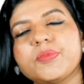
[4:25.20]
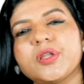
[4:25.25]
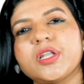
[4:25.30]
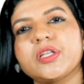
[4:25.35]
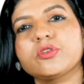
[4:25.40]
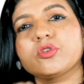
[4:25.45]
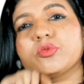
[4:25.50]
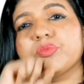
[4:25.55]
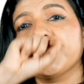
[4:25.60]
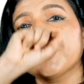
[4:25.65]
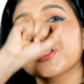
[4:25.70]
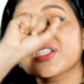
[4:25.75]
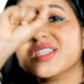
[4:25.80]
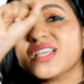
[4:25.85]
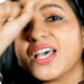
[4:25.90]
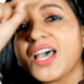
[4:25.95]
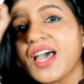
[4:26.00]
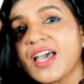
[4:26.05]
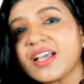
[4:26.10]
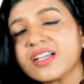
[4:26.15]
bilirubin is
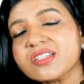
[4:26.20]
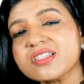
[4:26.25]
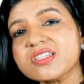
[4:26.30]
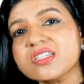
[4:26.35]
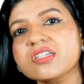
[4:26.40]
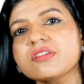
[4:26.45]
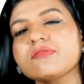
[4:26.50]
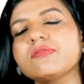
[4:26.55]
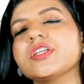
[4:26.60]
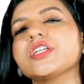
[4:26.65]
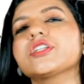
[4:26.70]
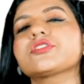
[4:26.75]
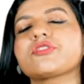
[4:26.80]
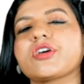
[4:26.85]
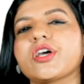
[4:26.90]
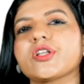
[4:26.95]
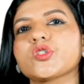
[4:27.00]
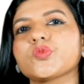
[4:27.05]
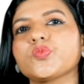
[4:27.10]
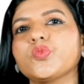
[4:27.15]
actively
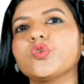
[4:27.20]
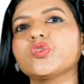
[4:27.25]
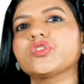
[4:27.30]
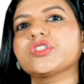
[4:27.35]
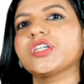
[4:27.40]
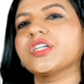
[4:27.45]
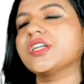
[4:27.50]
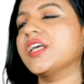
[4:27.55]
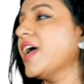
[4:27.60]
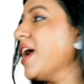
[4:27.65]
transported,